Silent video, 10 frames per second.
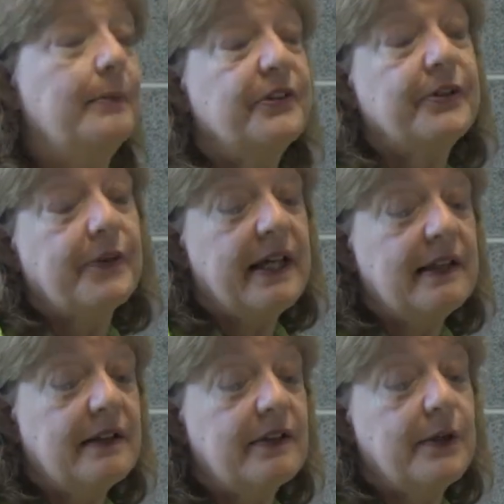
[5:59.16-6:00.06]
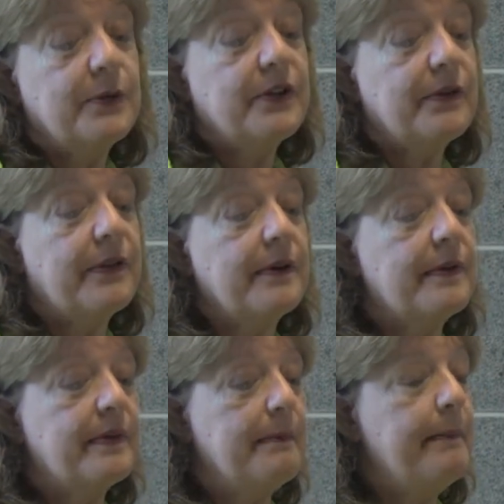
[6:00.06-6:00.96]
So those are
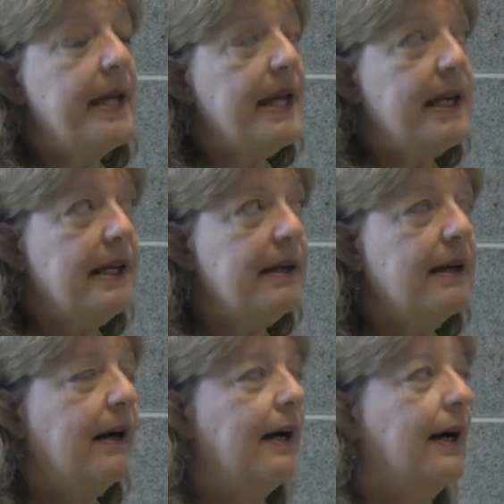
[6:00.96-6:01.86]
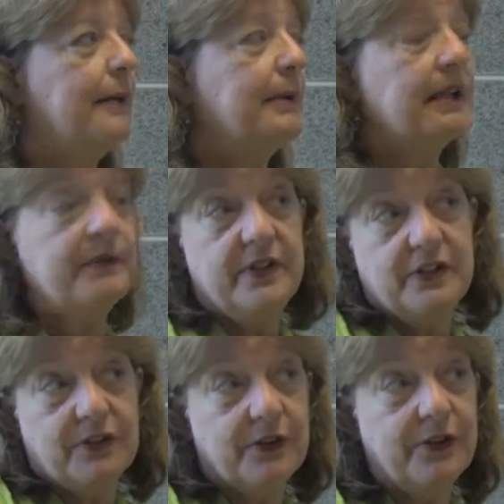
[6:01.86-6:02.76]
the main kind of
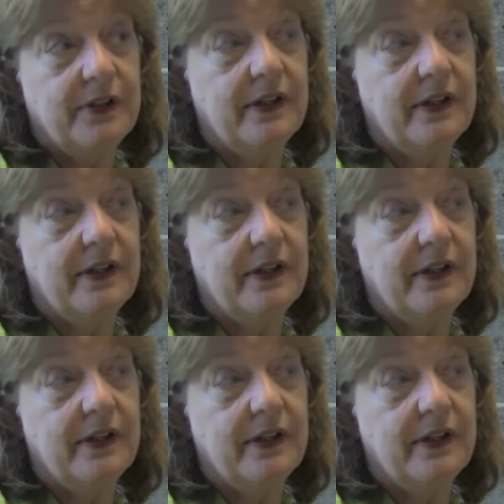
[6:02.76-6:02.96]
features